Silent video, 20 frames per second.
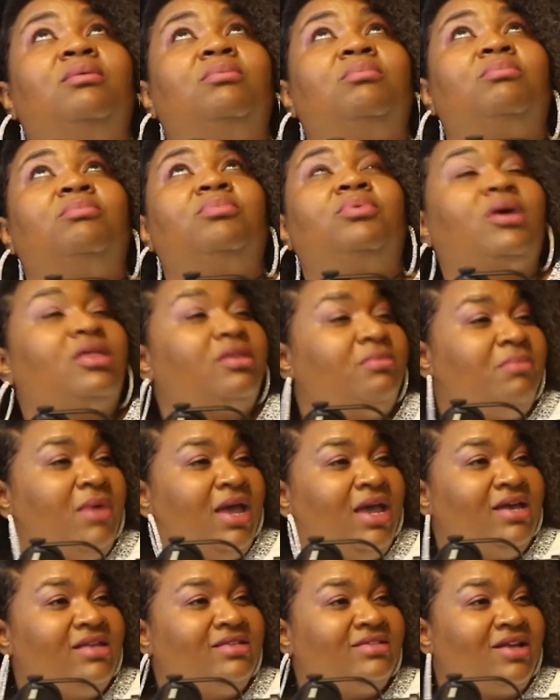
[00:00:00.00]
Brother
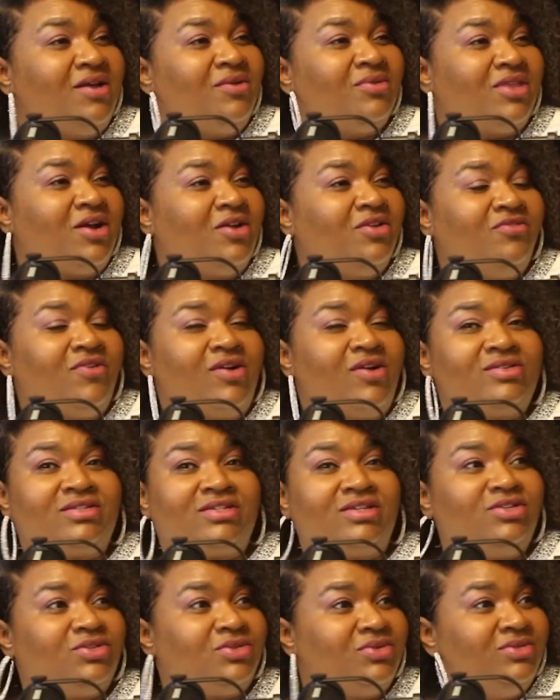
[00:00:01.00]
Man's on 31st
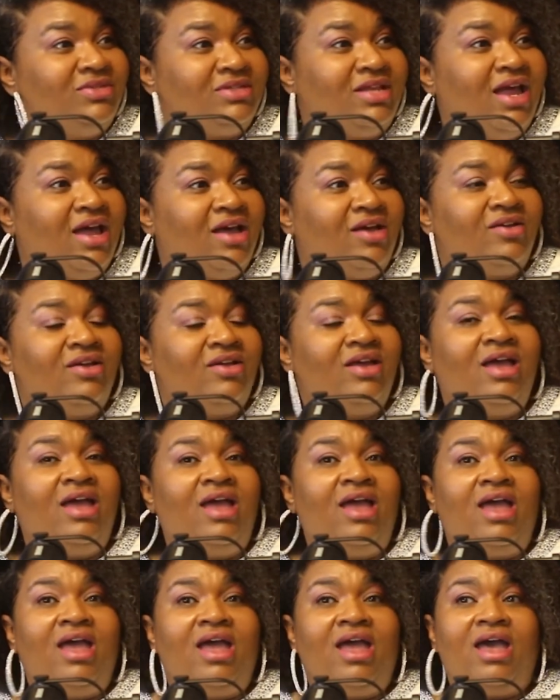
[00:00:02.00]
and Truce now.
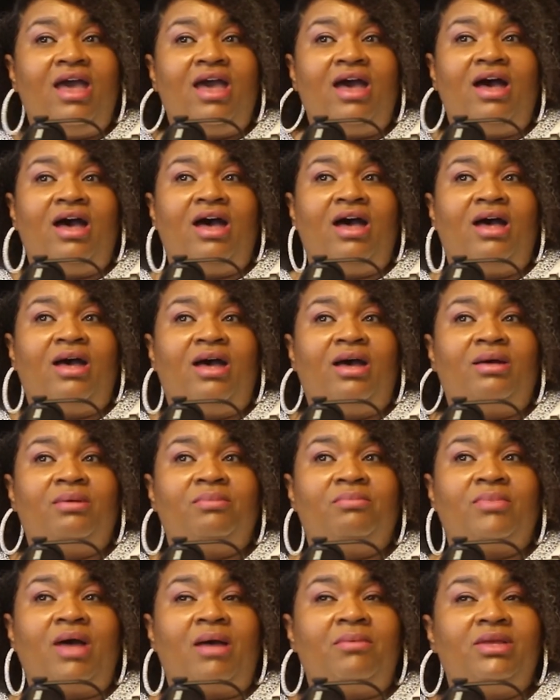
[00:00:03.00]

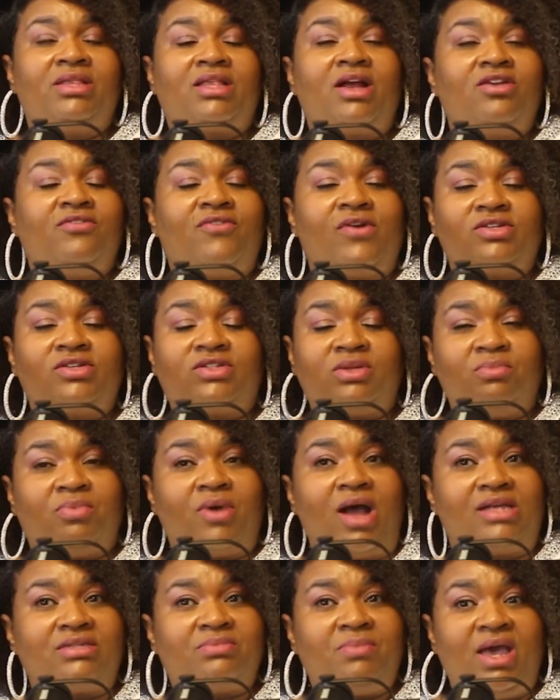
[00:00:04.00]
31st and
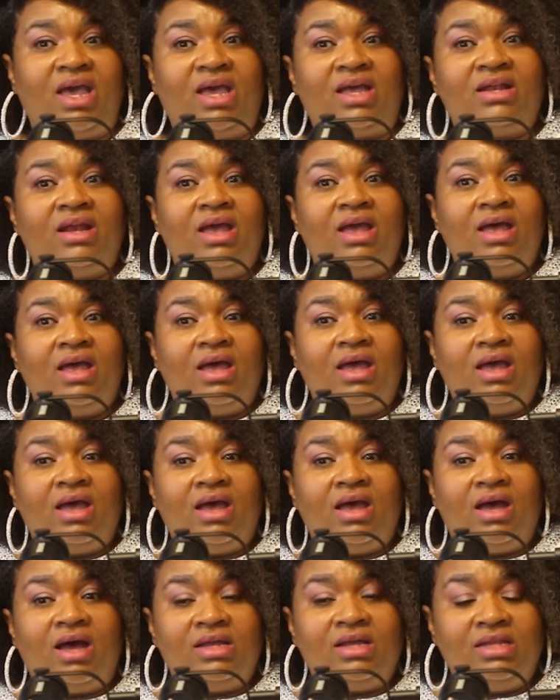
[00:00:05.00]
Prospect.
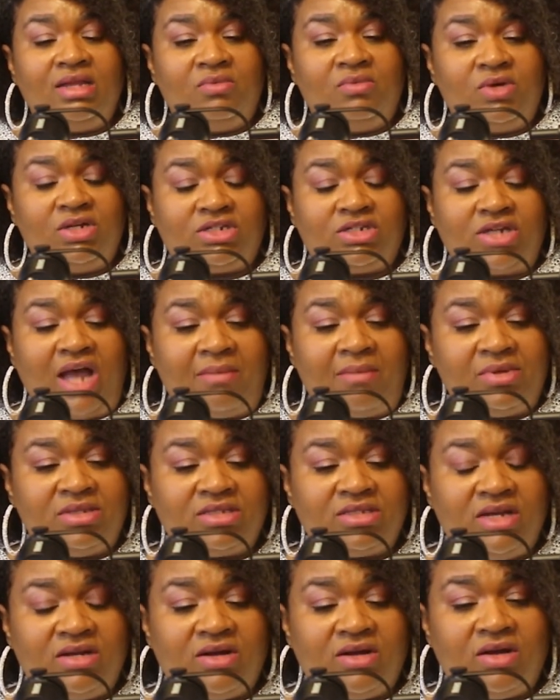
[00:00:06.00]
Linwood Shopping
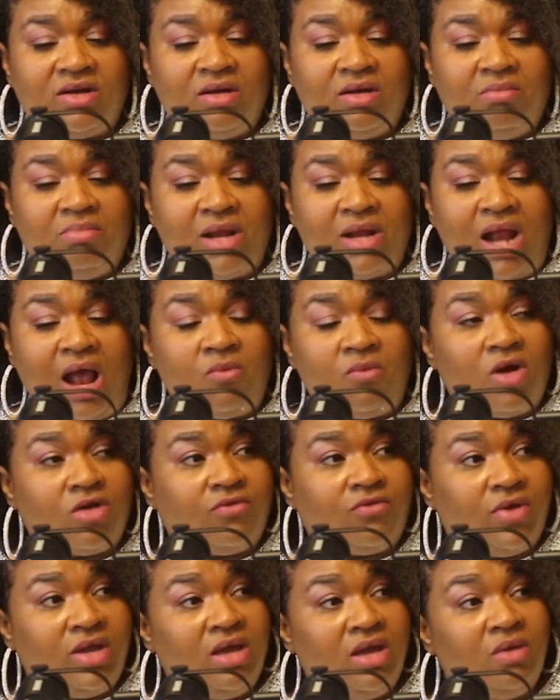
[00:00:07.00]
Center, but I worked
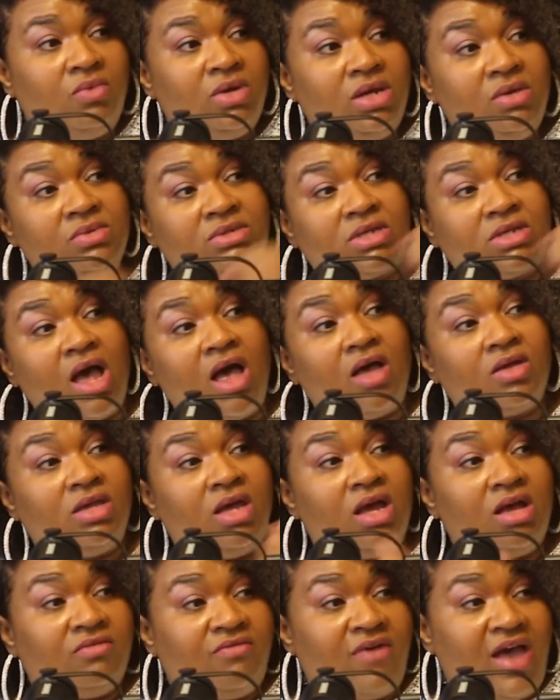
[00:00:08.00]
for him when he was called
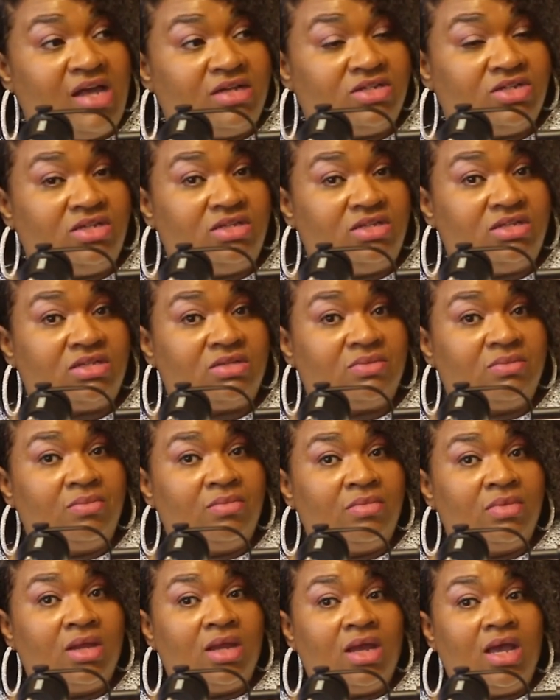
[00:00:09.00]
Young Fashions.
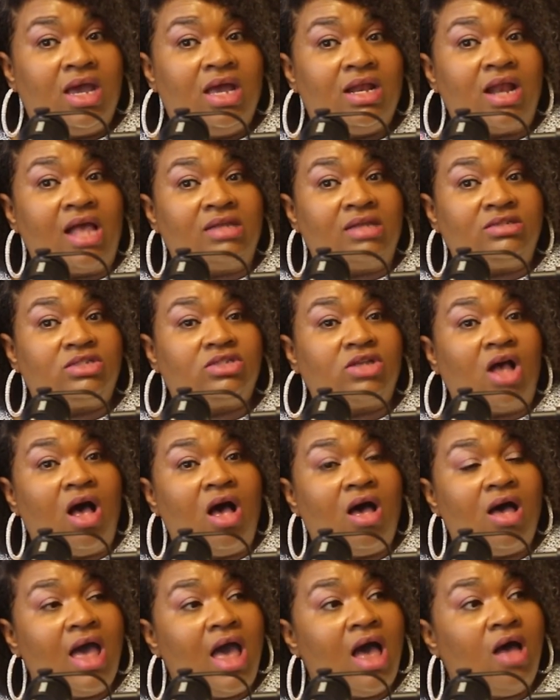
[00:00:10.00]
And I
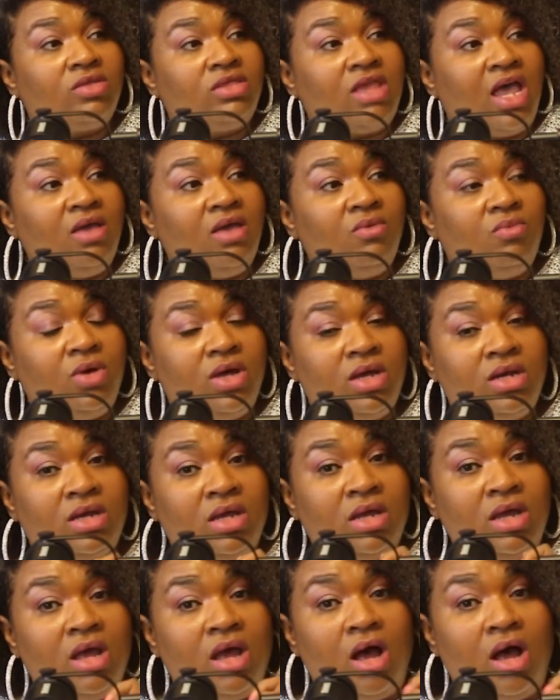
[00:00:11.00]
saw how they would
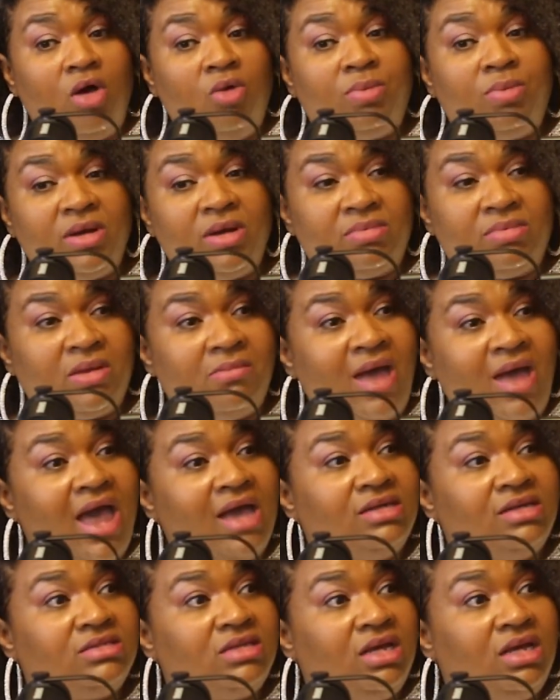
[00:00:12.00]
open up the
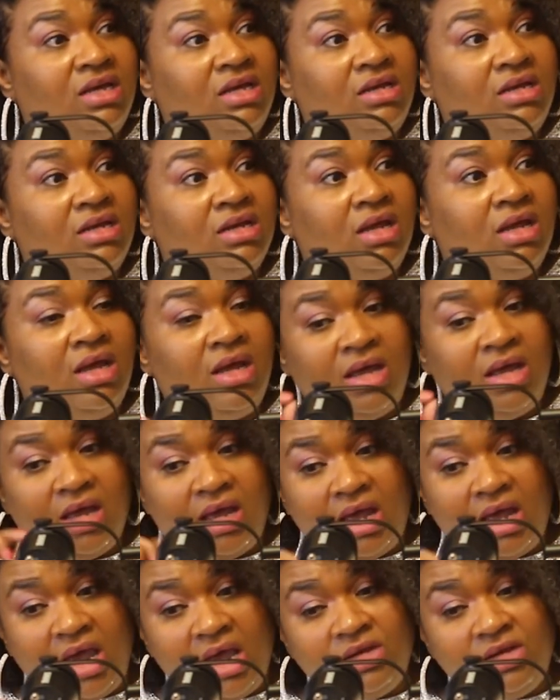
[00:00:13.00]
magazine
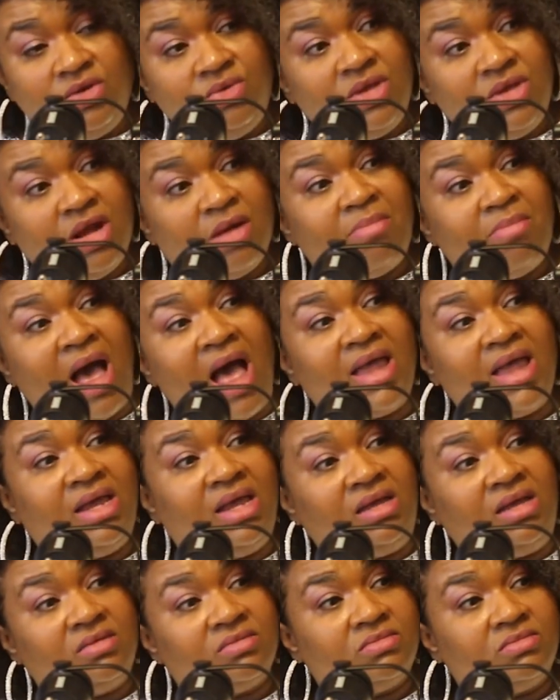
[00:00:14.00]
and do their
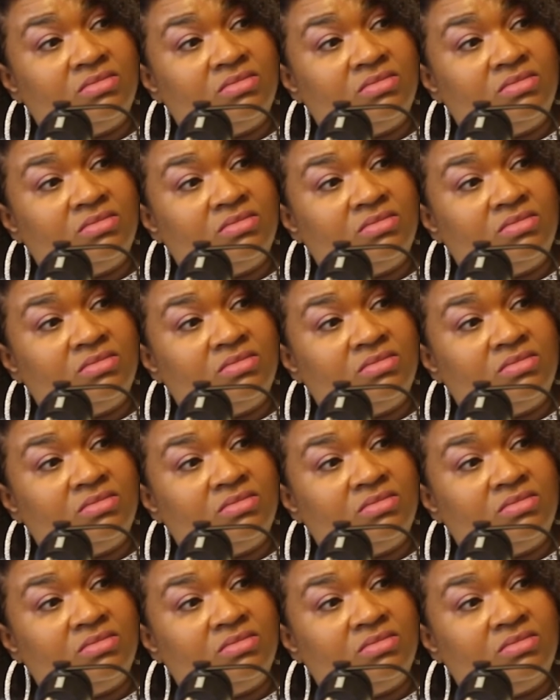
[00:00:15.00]
buying.